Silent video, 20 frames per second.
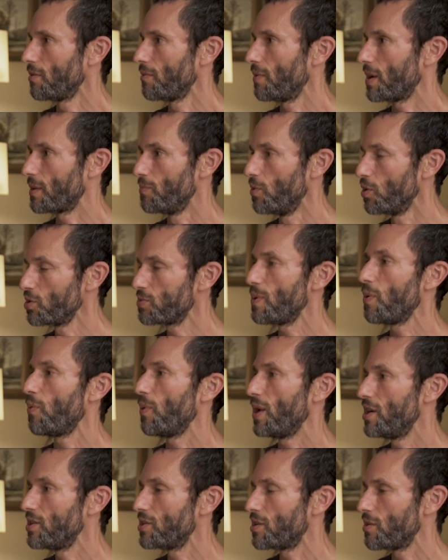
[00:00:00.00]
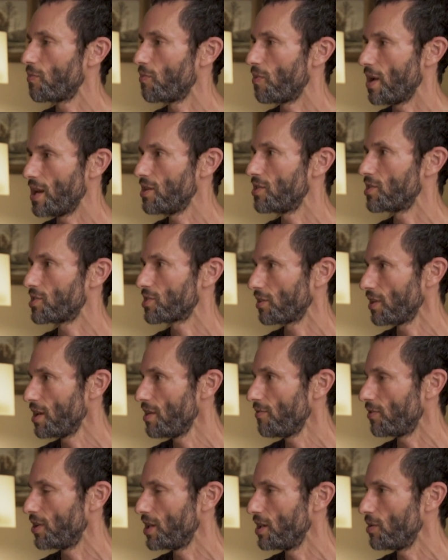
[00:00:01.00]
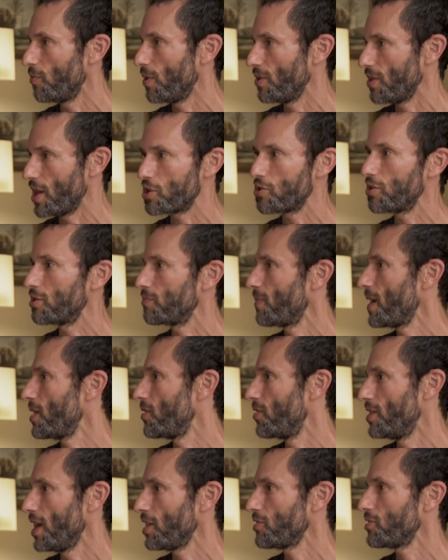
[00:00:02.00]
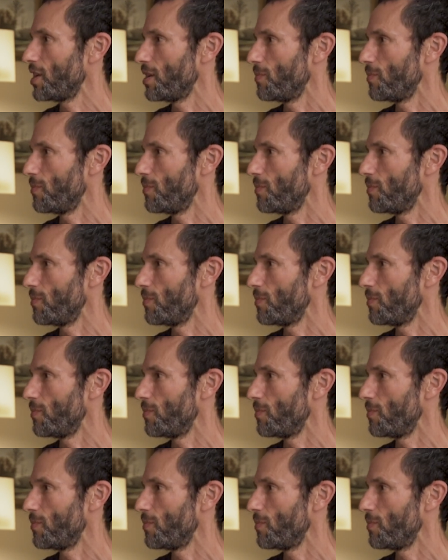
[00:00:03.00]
Like, most people went, in, went into slavery when they couldn't pay their debts